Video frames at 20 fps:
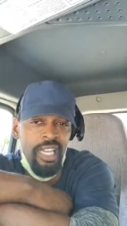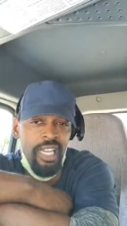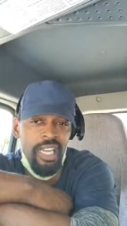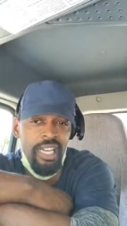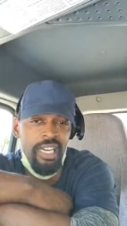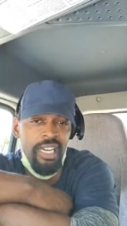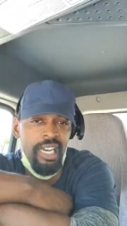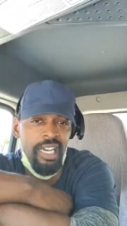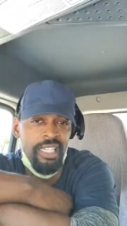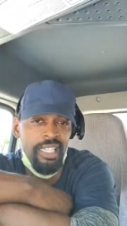
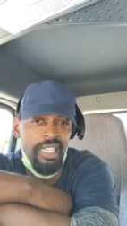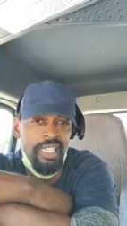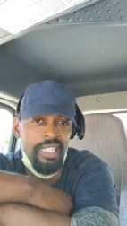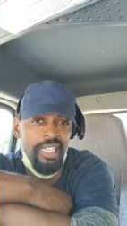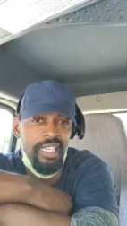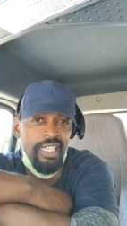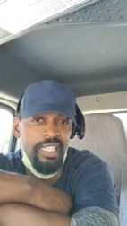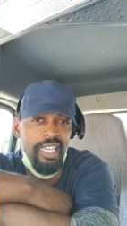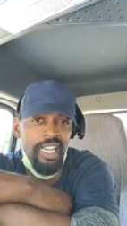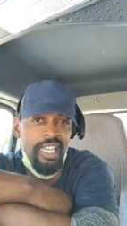At the end of
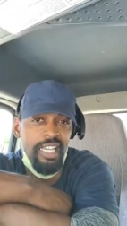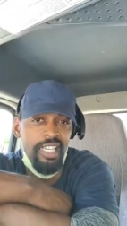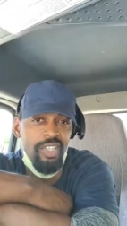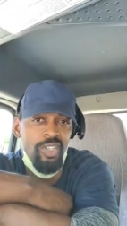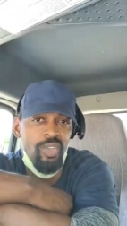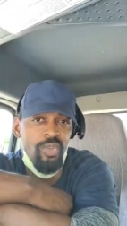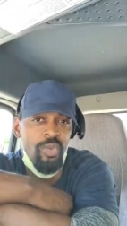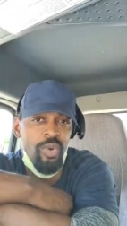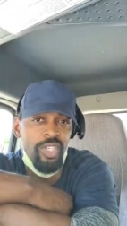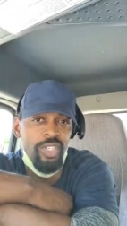the day, you
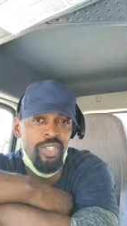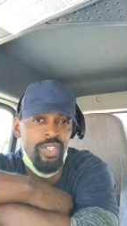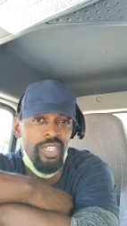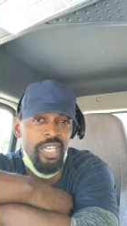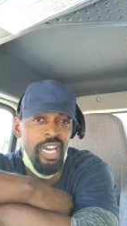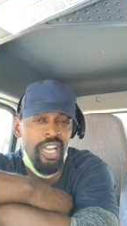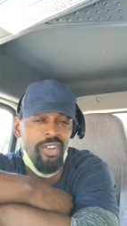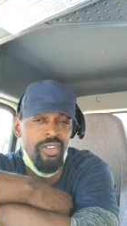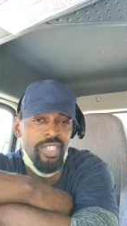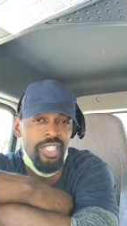don't want your
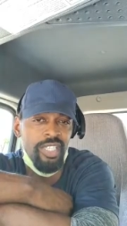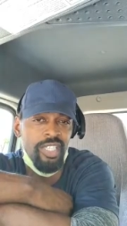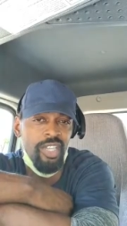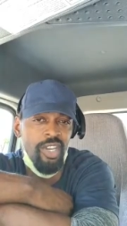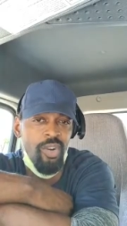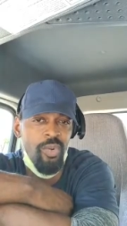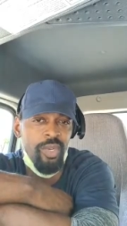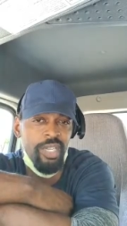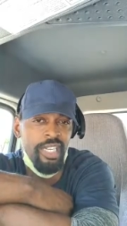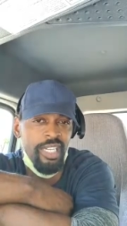dollar just
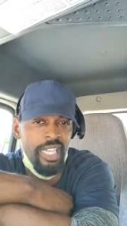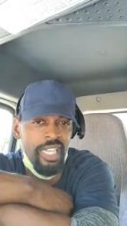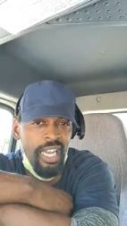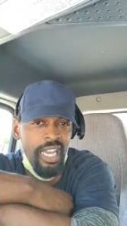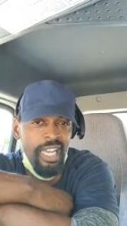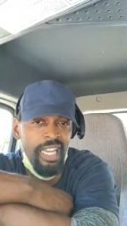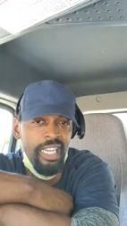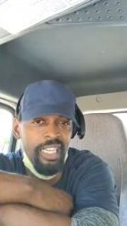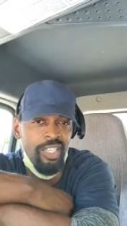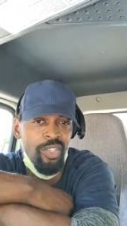going and
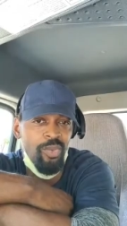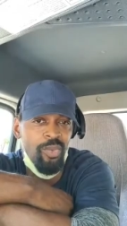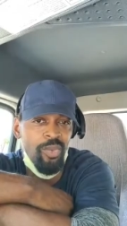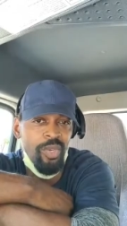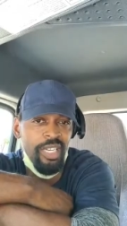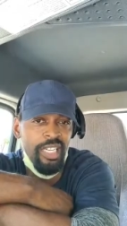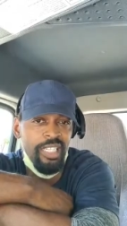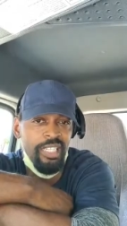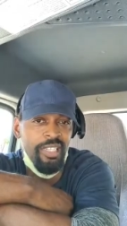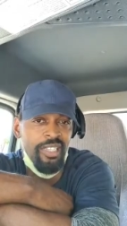dying. You
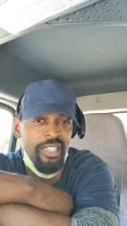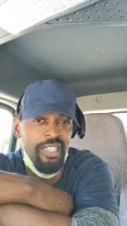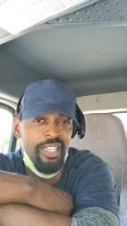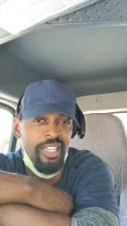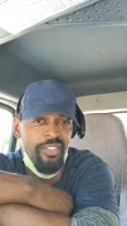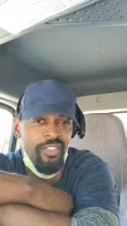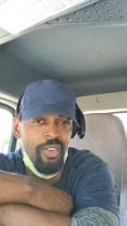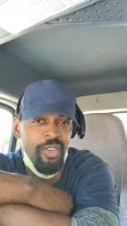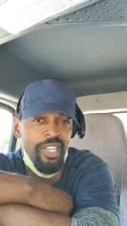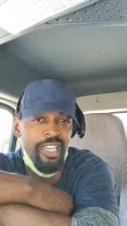want it to,
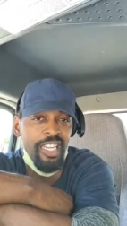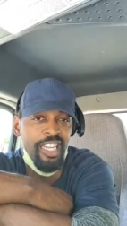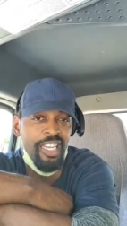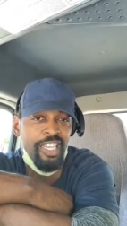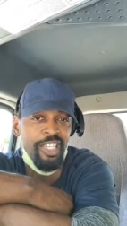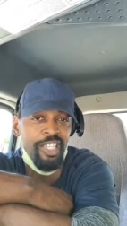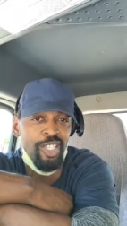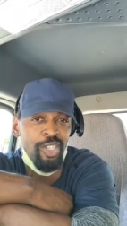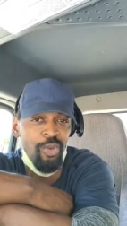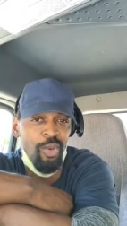if you can get
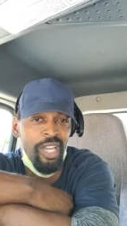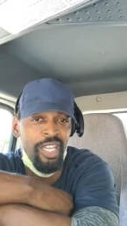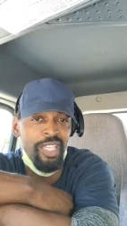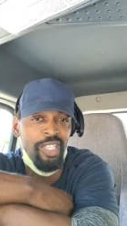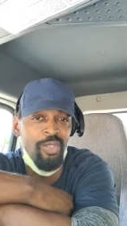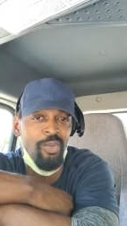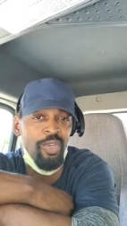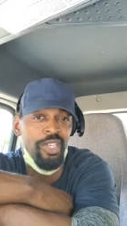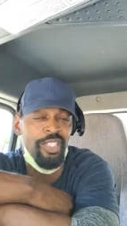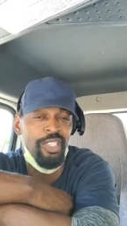it to stretch,
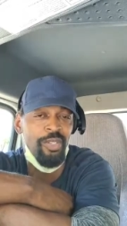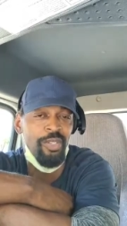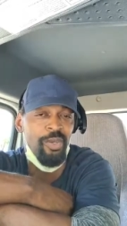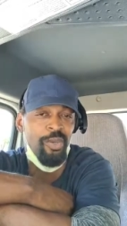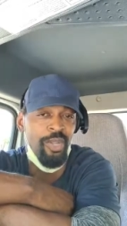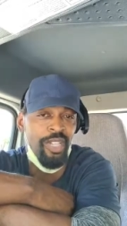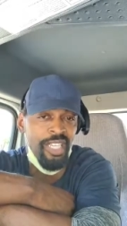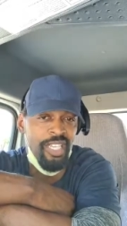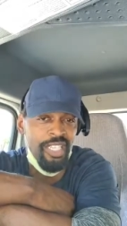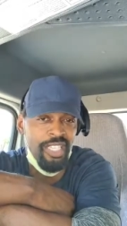you want it to
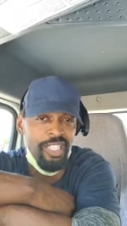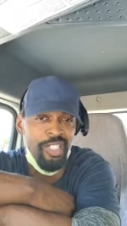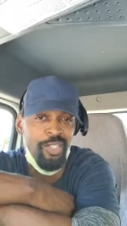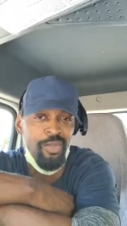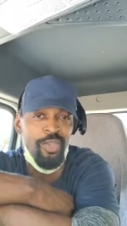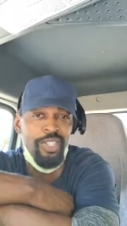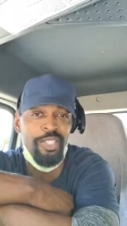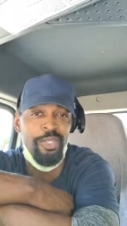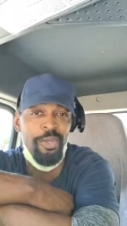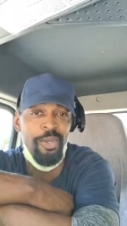do this, you
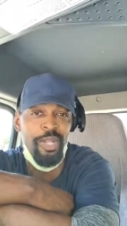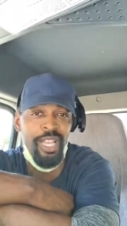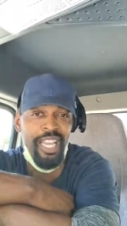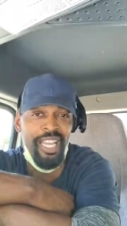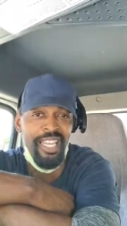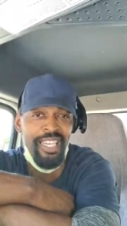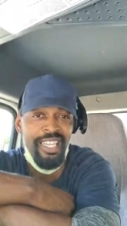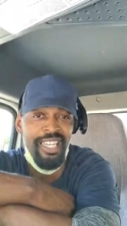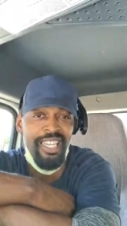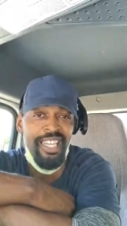want it to do
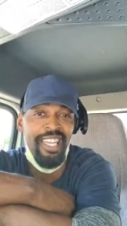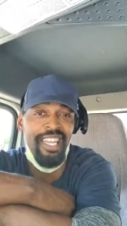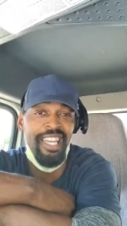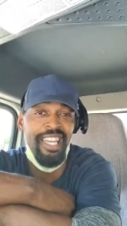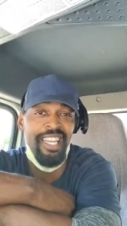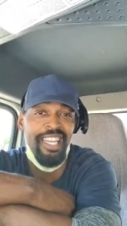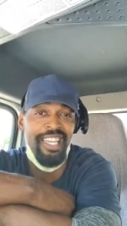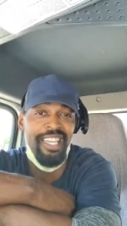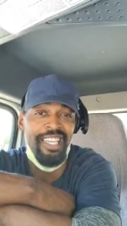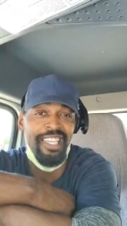that,
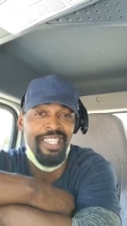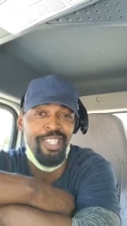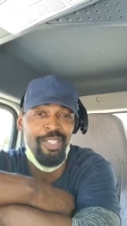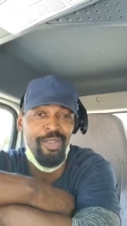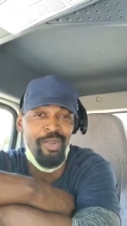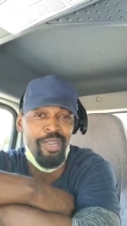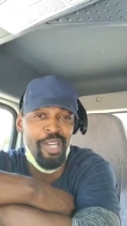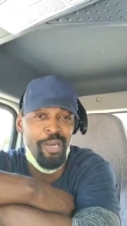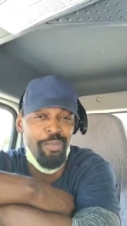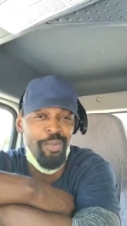and
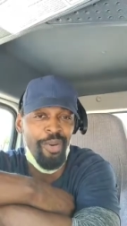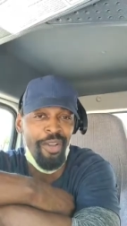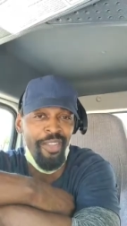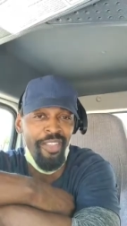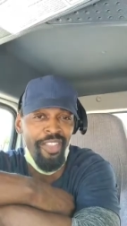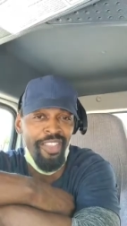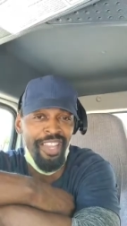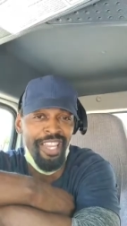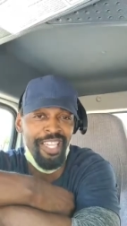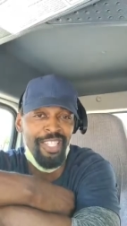do a couple
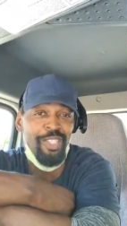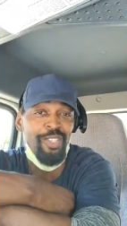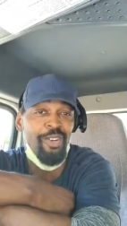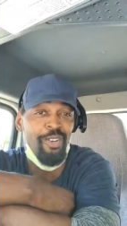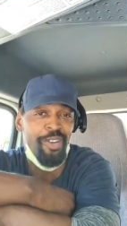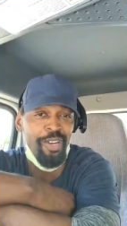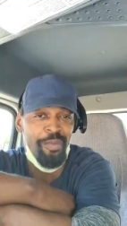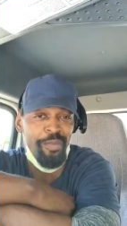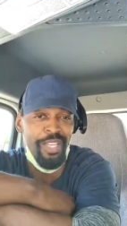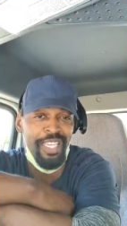other things. You know
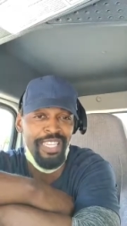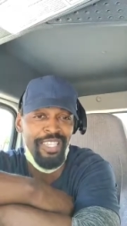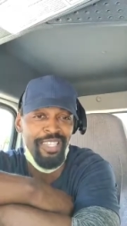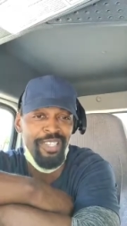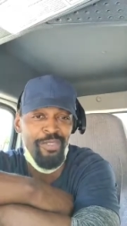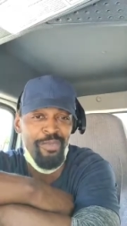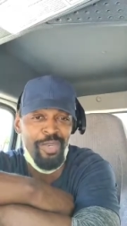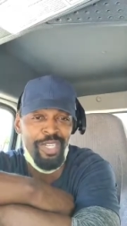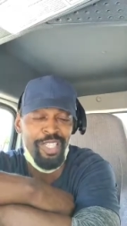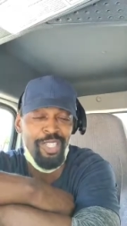what I mean?
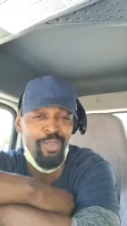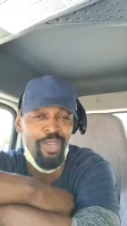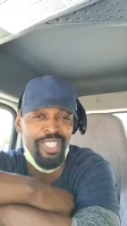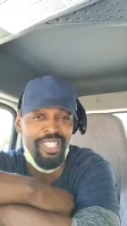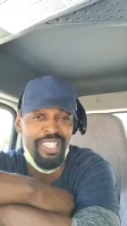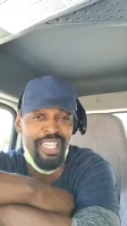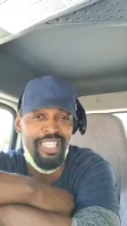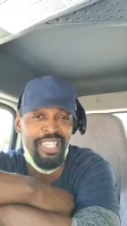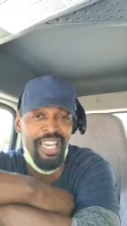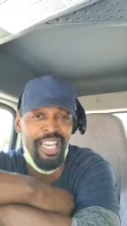You want to
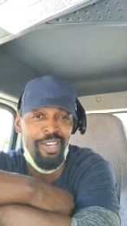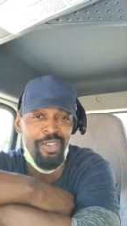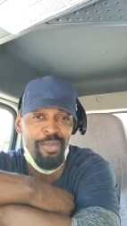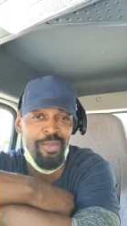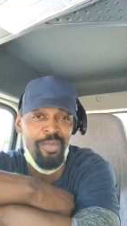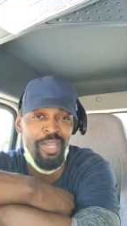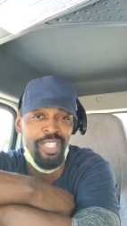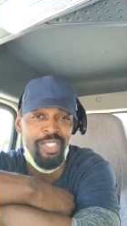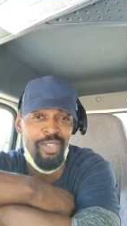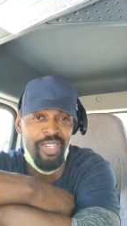stretch that dollar the
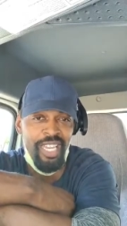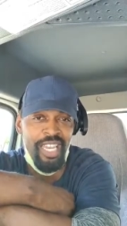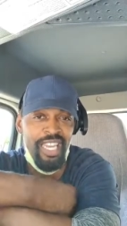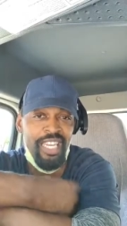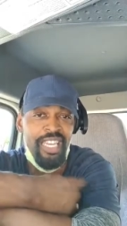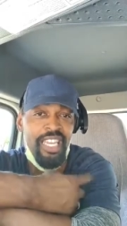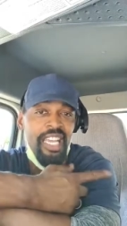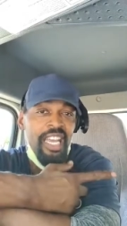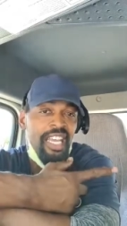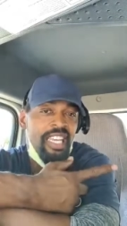best you
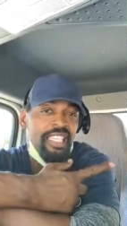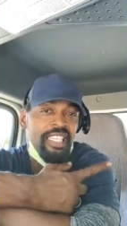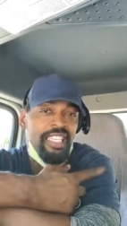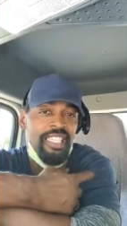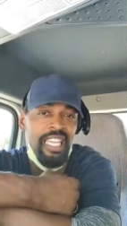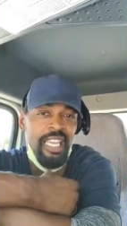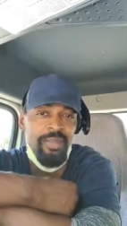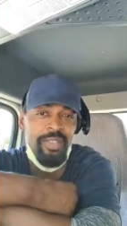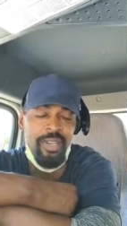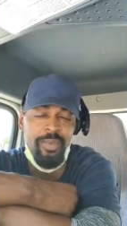can. It's the
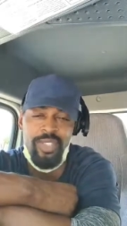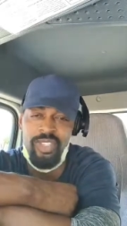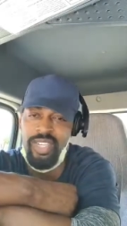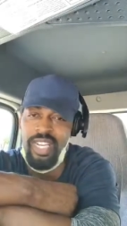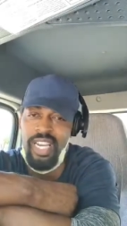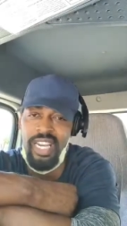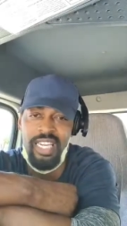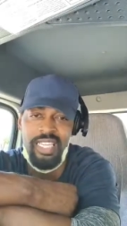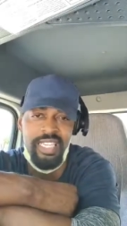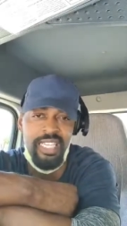same thing with your
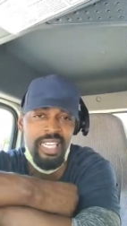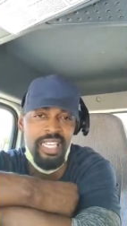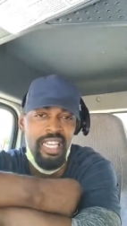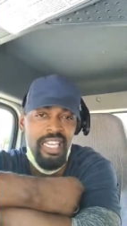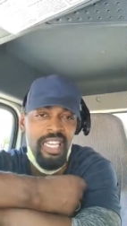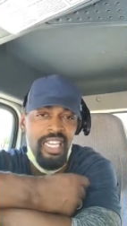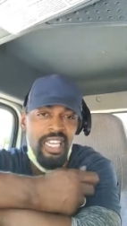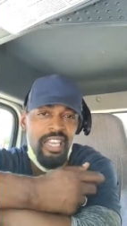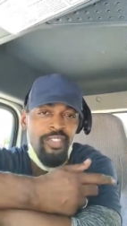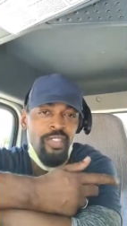content.
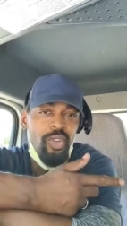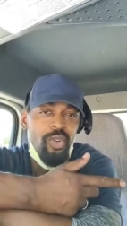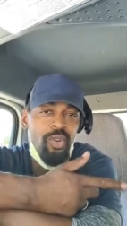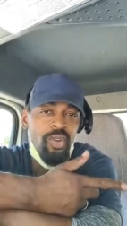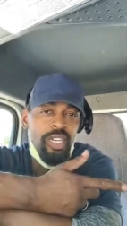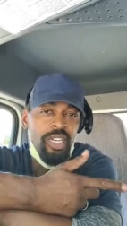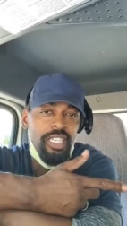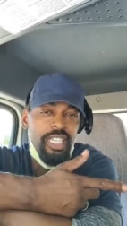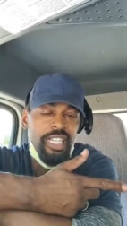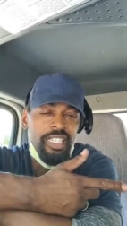If you're
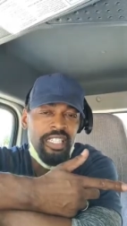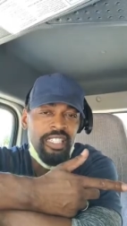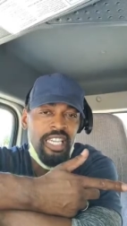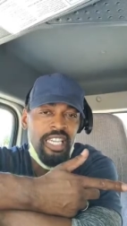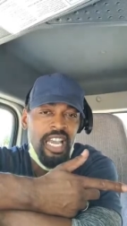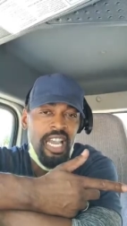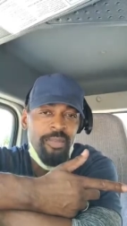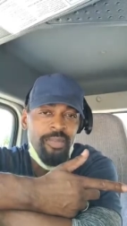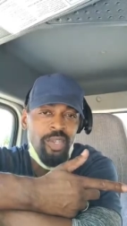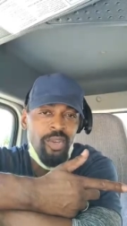going to take the
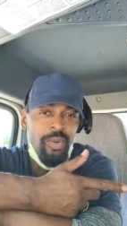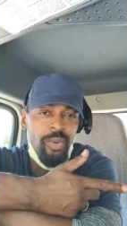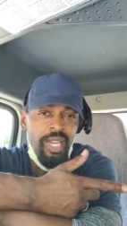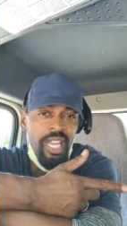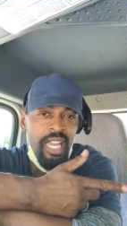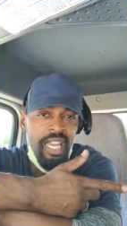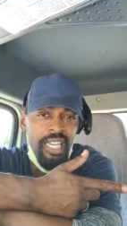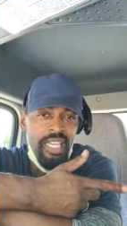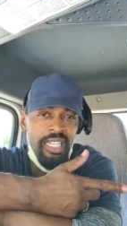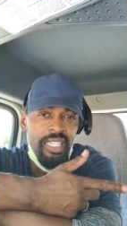time to
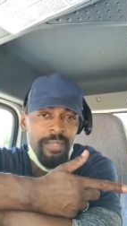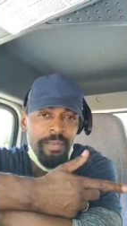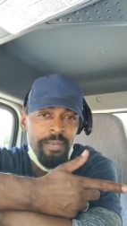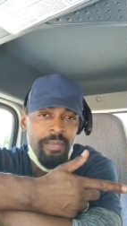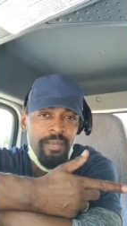create it,